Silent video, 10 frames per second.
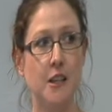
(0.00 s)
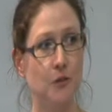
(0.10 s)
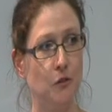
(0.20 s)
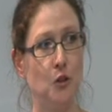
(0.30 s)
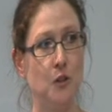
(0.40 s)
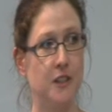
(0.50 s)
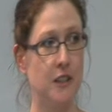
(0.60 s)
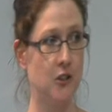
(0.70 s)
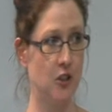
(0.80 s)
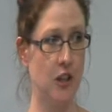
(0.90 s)
it's fluid,
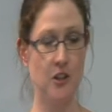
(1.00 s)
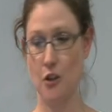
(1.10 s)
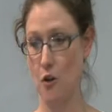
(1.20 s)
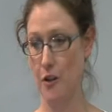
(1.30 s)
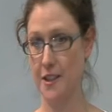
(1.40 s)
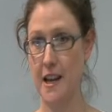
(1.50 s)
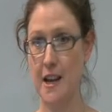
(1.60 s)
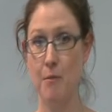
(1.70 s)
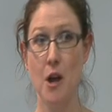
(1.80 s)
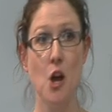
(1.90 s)
and it's changing all the
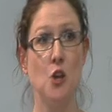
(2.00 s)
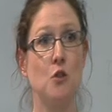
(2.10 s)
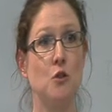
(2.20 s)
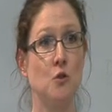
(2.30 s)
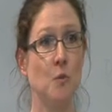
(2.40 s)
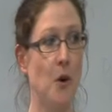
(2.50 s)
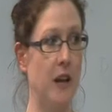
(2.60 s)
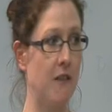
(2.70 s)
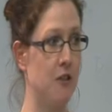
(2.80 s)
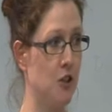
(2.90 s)
time. So there's no
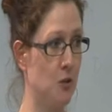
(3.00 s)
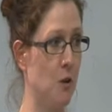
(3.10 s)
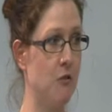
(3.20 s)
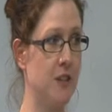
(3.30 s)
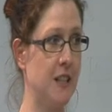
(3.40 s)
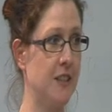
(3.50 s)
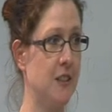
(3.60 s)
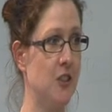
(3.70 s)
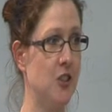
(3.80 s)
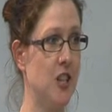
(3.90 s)
point having just one
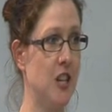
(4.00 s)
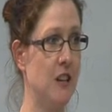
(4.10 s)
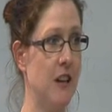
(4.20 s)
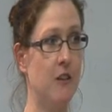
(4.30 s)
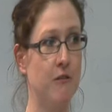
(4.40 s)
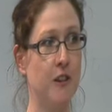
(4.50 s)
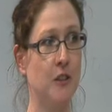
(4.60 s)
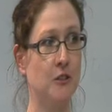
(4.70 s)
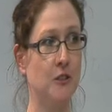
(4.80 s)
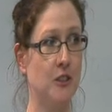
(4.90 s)
resistance gene in the
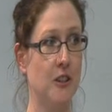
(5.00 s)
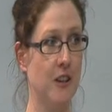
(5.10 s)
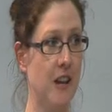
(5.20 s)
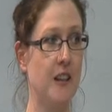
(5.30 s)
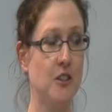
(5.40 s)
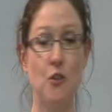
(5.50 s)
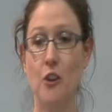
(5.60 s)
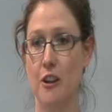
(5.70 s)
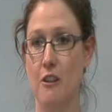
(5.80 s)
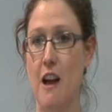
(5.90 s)
field. It's
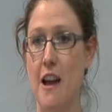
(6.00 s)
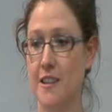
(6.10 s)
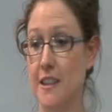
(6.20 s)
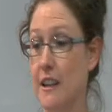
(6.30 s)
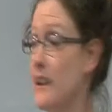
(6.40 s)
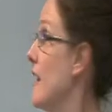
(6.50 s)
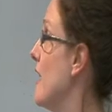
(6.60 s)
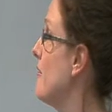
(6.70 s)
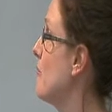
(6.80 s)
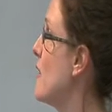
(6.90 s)
not going to last, and
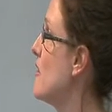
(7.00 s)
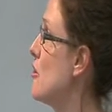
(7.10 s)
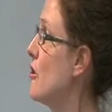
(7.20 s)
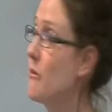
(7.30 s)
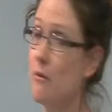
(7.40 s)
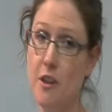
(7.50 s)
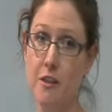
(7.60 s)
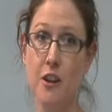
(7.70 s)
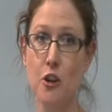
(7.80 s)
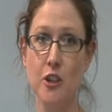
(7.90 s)
when the
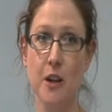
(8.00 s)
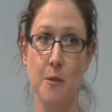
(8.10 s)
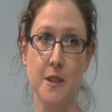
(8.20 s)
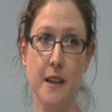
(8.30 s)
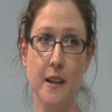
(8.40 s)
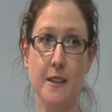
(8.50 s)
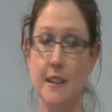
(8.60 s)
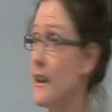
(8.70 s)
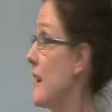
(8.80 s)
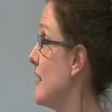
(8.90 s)
thing you're trying to protect
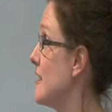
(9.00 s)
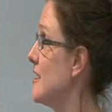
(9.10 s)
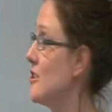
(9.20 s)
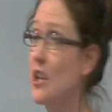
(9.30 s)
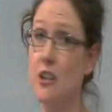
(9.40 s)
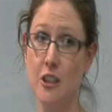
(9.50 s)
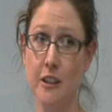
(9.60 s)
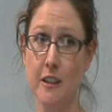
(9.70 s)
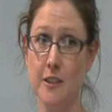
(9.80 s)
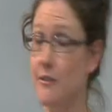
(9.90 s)
against is changing this